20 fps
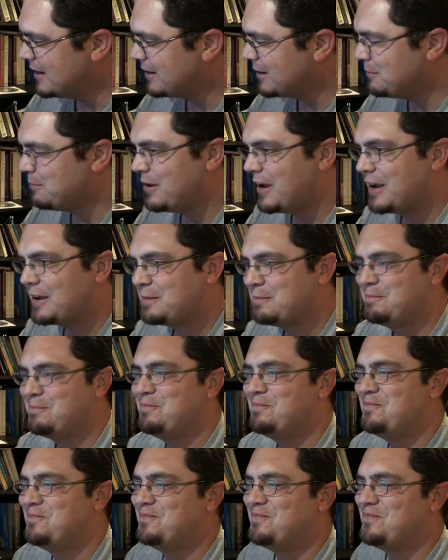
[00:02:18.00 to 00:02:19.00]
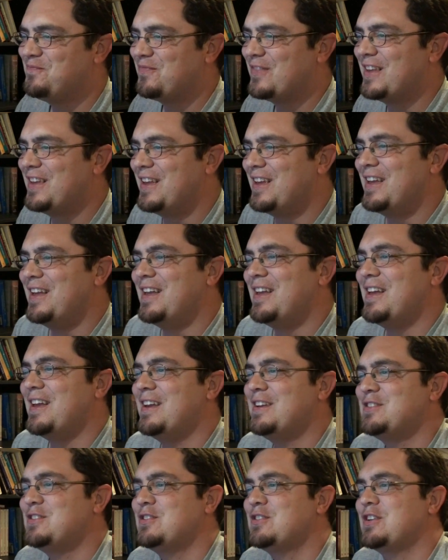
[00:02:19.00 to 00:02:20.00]
And I'm back.
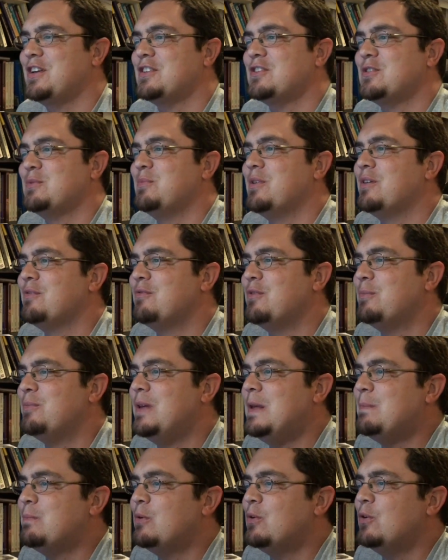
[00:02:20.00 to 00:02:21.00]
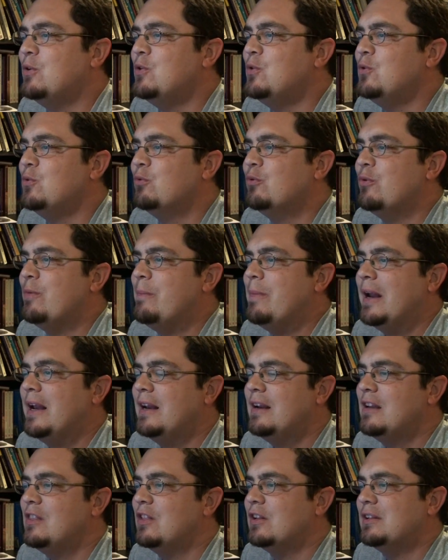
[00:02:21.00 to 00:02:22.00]
As discussed above, the people who
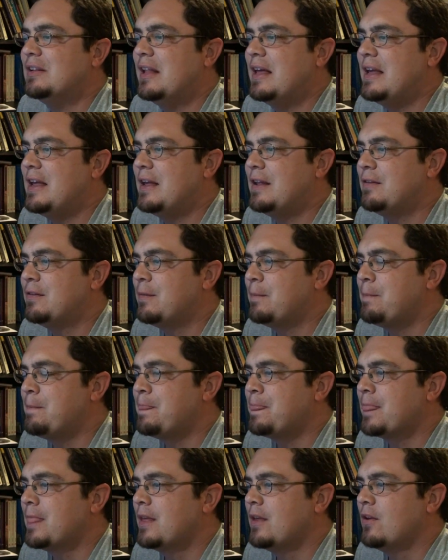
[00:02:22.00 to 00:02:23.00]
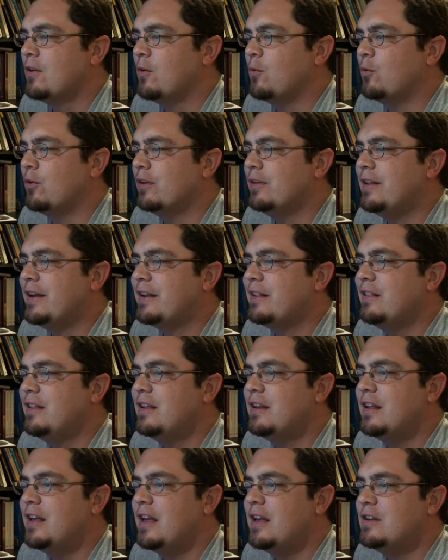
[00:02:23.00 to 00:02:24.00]
remained in the land were
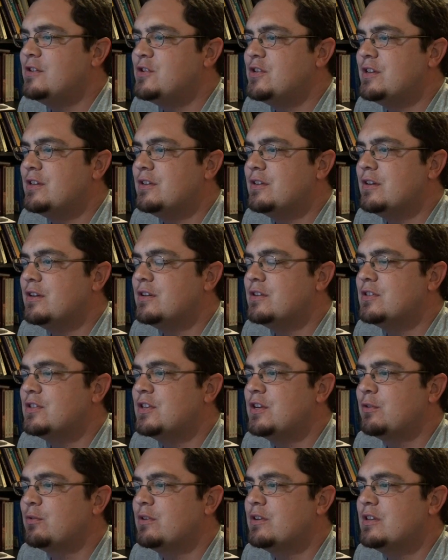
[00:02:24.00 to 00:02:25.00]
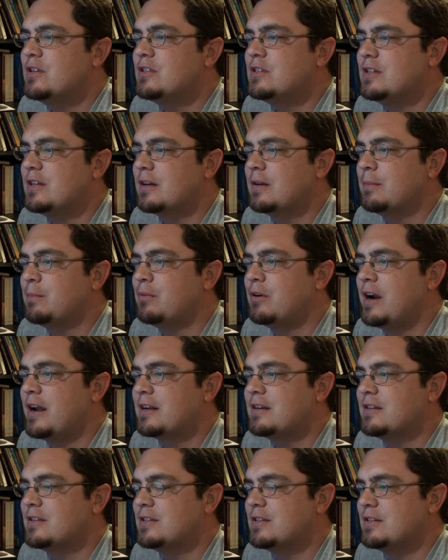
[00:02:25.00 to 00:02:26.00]
likely engaged in syncretistic
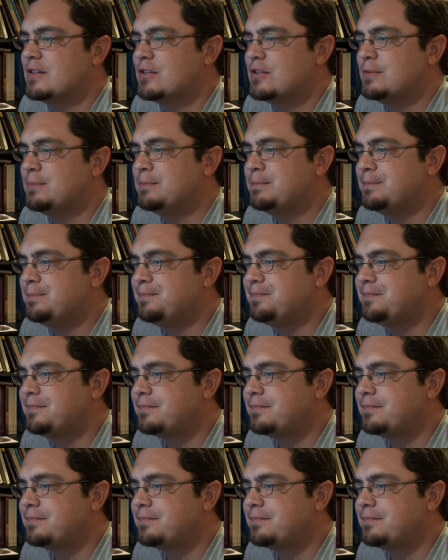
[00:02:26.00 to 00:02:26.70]
practices.